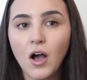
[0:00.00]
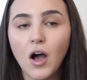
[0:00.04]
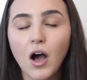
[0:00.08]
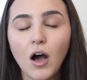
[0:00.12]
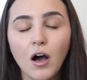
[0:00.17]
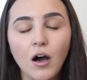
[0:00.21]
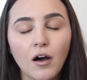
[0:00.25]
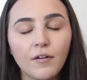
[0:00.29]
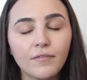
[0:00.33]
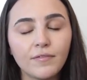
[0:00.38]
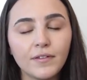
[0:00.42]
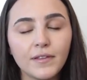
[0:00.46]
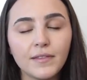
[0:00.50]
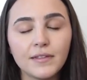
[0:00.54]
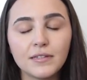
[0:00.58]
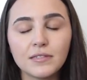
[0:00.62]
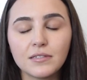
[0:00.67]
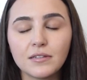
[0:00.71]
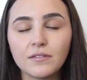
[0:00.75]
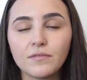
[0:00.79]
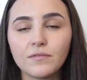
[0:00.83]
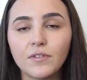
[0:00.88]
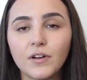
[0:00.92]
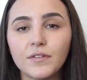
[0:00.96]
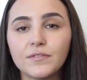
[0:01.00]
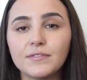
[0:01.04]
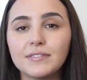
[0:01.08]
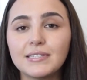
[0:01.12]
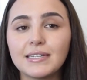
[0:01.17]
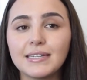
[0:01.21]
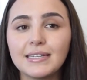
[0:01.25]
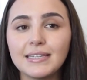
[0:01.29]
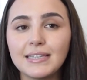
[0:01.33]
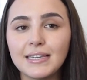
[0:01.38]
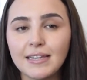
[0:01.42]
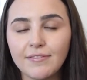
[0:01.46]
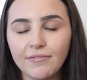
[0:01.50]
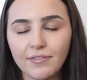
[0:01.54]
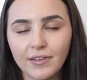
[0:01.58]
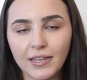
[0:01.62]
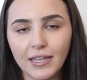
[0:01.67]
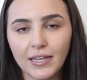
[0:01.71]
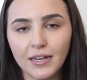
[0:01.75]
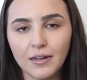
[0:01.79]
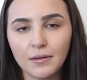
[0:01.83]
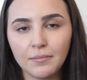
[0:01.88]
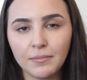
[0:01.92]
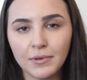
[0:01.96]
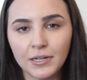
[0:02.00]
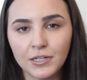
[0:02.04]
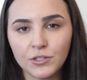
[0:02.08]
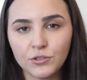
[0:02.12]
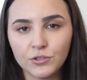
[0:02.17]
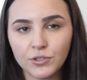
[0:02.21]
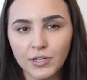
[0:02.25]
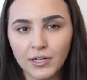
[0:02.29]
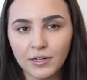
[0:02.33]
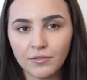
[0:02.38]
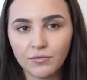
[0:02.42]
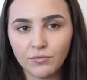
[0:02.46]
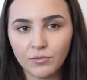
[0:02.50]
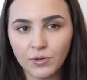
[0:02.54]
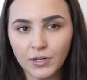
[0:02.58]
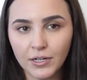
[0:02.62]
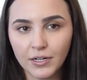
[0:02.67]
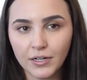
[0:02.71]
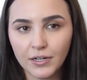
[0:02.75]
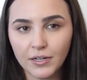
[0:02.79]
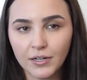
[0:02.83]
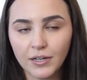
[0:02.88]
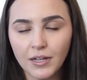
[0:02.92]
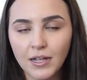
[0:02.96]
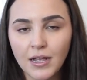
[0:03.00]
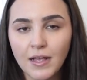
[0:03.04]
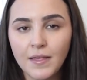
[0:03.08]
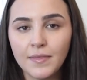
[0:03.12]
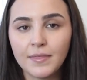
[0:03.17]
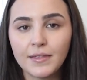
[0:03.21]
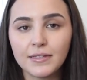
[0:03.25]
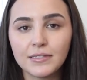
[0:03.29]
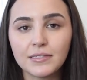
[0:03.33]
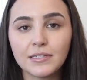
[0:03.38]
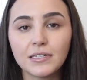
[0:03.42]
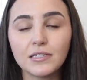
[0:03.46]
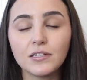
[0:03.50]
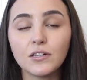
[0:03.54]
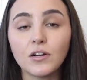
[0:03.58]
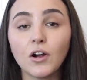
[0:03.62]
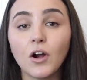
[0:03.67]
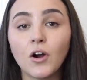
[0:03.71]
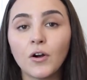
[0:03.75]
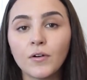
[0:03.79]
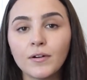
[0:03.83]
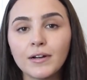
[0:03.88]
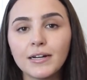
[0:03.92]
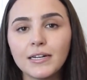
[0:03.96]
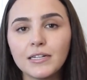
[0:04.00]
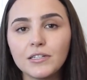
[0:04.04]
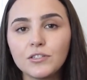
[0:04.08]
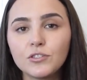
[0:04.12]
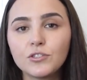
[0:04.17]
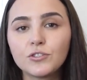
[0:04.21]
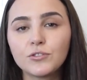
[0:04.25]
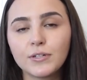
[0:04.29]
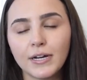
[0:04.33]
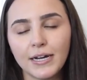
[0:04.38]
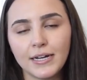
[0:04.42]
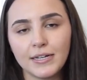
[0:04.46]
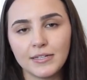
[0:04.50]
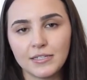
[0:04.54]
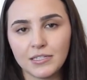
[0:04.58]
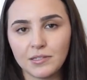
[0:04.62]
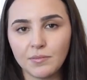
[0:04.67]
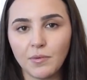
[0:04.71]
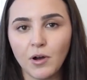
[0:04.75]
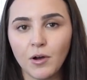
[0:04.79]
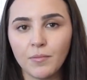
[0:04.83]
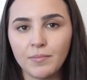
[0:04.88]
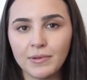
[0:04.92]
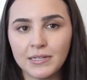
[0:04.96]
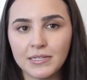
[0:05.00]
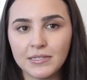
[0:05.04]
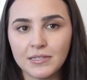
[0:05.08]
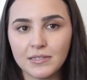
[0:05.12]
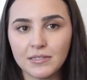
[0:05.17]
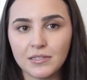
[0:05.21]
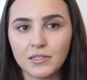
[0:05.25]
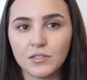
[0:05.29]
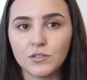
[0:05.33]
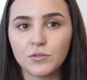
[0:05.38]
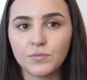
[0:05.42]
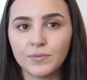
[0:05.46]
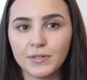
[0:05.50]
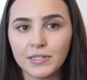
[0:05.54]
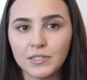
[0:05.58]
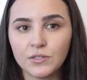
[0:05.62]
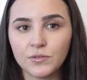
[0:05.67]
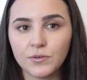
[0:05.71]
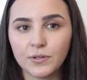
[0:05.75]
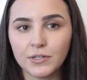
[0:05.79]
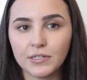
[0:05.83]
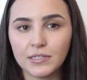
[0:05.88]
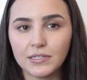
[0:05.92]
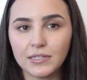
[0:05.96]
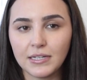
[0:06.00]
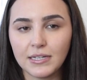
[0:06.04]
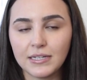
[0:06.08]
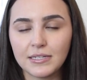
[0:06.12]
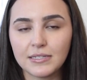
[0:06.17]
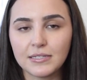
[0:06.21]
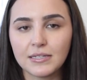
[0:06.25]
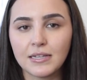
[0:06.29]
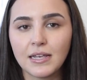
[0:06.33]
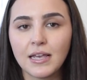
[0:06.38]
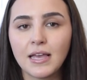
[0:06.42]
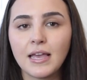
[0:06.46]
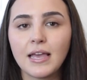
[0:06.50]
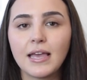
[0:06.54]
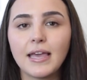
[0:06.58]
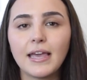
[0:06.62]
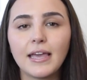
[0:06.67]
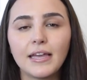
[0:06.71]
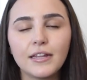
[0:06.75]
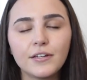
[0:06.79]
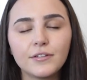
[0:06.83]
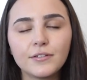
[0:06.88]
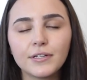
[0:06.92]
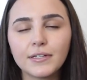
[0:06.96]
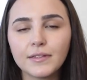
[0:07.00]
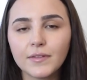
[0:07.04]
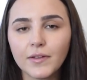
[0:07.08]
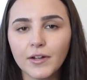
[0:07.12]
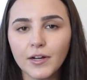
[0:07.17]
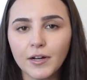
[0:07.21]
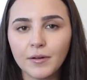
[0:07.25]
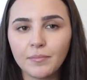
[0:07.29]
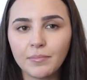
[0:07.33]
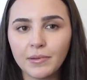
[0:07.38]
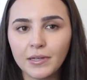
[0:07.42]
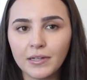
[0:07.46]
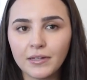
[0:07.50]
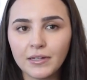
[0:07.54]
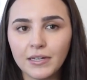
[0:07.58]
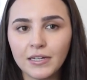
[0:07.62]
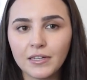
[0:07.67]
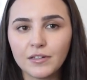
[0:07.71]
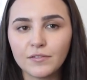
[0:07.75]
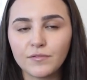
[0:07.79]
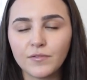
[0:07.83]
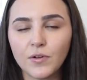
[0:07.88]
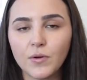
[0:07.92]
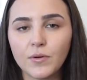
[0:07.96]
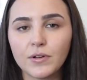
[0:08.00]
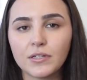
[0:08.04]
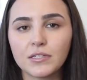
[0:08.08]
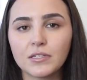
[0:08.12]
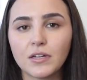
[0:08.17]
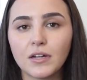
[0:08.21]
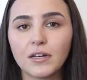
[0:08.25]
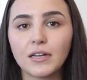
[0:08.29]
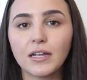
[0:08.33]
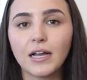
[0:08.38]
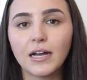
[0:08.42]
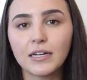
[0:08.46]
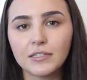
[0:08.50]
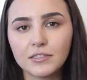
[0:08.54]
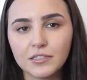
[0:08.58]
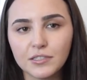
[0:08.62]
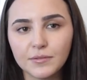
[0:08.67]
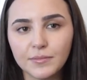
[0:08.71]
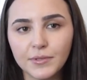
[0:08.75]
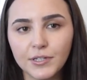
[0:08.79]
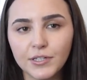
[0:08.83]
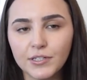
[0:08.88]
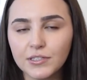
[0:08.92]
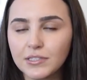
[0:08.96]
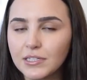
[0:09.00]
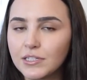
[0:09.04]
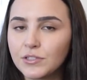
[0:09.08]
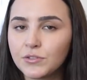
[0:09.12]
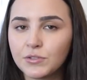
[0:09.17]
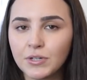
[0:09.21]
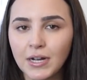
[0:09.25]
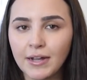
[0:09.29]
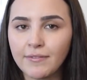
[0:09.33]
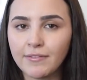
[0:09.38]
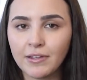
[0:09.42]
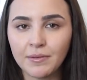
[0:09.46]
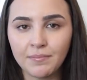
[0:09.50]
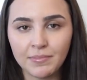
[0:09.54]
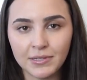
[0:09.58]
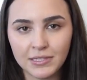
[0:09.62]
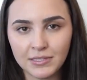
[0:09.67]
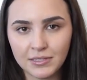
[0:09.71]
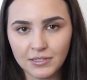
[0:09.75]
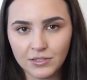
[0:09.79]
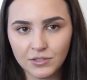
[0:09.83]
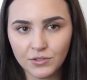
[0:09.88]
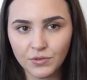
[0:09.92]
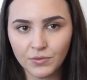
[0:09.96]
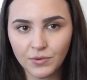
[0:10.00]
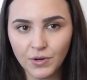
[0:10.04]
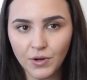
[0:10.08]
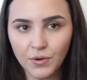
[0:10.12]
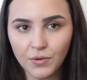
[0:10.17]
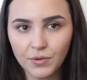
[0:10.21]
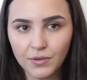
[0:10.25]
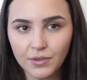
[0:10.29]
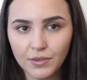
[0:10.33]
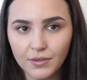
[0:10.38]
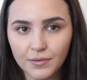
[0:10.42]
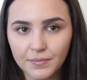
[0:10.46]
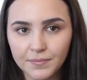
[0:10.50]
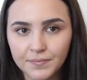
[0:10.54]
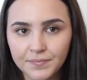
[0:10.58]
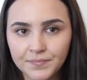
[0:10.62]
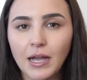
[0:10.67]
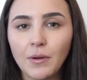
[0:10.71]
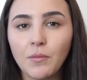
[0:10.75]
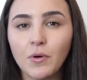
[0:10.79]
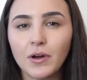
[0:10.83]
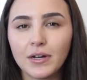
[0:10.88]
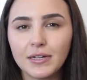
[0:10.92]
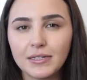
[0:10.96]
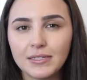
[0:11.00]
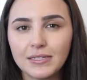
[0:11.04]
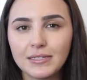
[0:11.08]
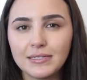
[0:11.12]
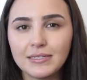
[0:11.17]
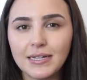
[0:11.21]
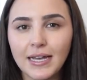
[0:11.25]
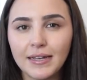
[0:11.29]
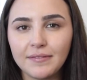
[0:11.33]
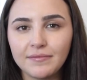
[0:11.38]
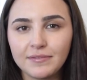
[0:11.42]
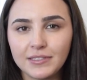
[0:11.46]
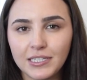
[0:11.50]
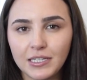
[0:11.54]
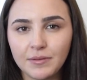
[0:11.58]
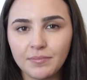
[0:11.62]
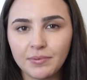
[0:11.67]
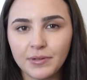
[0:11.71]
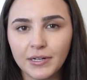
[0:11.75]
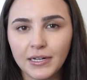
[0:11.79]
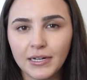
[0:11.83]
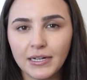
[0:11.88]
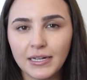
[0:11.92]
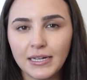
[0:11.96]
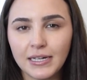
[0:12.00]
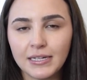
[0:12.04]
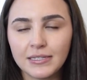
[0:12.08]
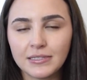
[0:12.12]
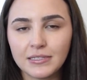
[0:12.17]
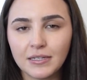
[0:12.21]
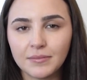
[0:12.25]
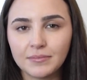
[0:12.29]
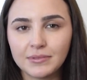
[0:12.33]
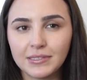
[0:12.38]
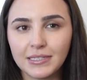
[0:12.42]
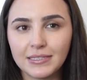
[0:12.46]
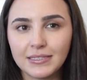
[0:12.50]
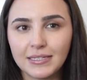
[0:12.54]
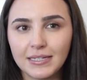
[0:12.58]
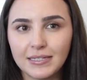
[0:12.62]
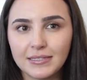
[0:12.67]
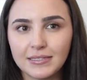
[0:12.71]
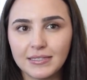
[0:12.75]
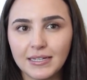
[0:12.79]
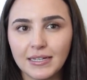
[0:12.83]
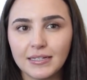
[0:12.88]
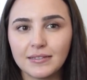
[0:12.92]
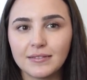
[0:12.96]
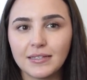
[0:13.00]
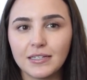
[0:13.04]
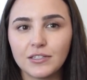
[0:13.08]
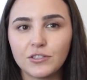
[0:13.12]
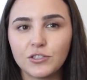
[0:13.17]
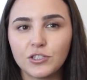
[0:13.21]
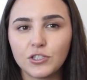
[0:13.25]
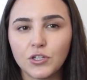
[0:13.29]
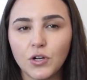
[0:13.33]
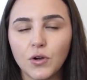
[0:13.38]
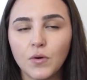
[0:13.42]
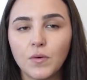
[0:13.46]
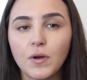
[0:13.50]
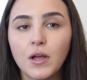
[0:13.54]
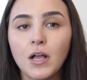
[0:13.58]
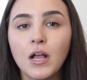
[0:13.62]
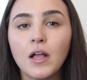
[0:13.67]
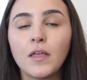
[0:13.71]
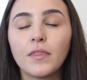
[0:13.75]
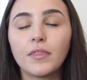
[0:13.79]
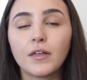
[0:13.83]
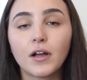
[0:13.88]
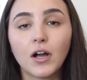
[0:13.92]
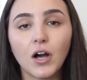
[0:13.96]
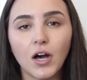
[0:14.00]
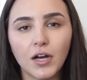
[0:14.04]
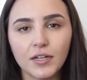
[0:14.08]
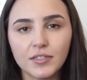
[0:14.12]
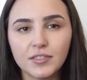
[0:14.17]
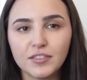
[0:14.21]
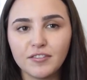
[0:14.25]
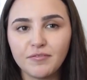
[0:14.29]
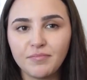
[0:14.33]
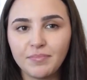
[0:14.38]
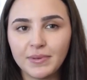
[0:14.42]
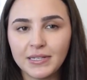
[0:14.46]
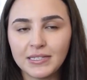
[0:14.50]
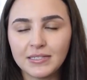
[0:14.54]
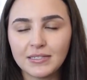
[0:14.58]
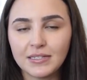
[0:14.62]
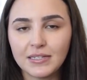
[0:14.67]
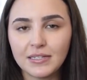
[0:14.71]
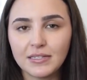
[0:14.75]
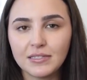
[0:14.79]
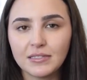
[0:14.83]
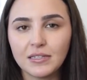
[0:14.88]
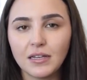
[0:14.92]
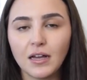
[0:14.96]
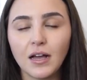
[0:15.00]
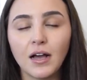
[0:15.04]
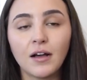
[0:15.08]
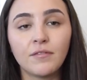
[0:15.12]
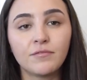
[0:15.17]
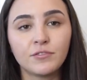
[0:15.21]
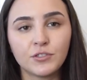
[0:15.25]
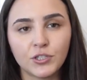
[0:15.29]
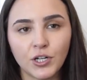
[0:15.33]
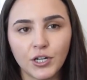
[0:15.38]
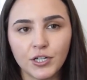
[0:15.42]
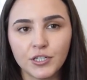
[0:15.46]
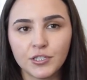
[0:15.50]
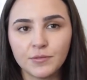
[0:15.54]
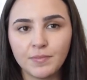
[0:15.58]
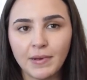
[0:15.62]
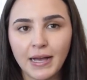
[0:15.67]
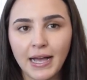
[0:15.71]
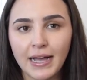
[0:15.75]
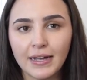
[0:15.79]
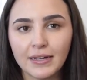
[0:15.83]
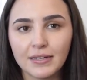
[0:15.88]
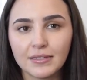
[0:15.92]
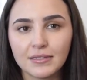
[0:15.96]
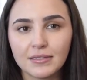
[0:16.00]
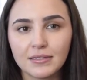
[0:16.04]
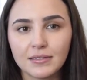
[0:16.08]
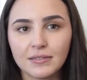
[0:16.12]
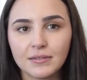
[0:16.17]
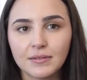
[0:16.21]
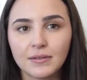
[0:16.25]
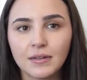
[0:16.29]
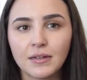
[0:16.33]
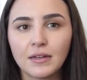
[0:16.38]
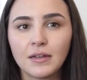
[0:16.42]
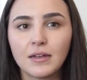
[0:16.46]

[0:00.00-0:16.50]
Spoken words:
Often, this involves significant administrative work. This can already strain a small business's resources, hindering their ability to focus on customers and driving business growth. I wanted to dive deeper in some statistics that show the cost of business of chargebacks.